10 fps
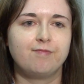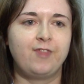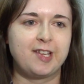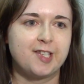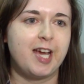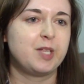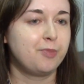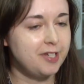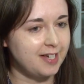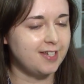Vesta, as
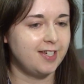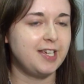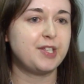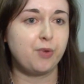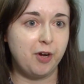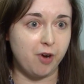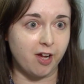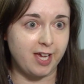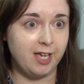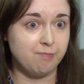predicted, is quite
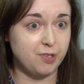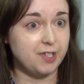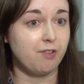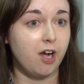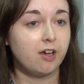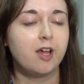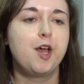rocky, mostly rock,